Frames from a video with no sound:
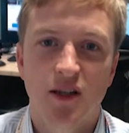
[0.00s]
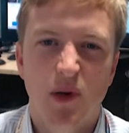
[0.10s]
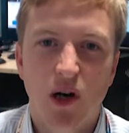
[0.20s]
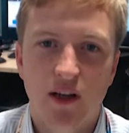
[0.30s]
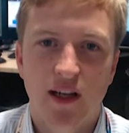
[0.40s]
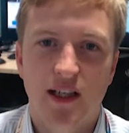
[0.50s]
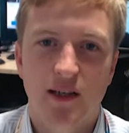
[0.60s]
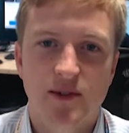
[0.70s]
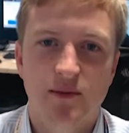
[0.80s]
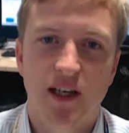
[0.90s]
Part of that
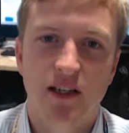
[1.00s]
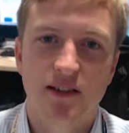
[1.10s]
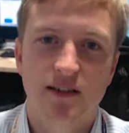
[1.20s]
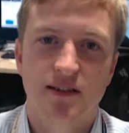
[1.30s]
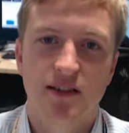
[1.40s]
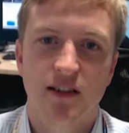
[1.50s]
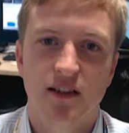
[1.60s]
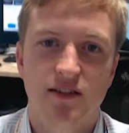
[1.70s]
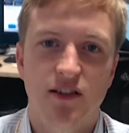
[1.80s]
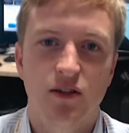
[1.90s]
comes about as
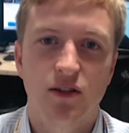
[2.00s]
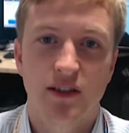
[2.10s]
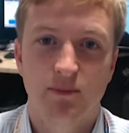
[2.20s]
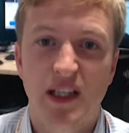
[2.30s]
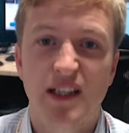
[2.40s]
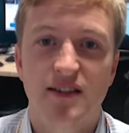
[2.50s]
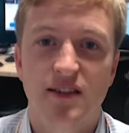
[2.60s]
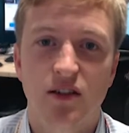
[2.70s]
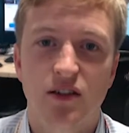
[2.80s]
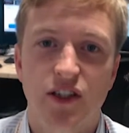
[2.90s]
embedded
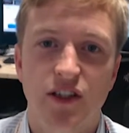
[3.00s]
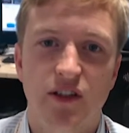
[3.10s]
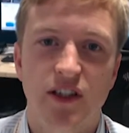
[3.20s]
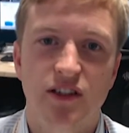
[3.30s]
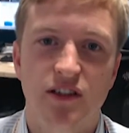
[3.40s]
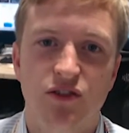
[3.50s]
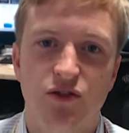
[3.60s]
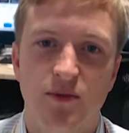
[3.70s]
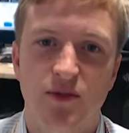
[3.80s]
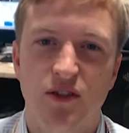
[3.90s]
solar generation has
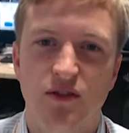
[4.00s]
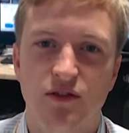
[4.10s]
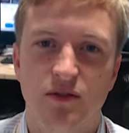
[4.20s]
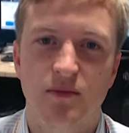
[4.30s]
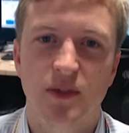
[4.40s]
dropped off from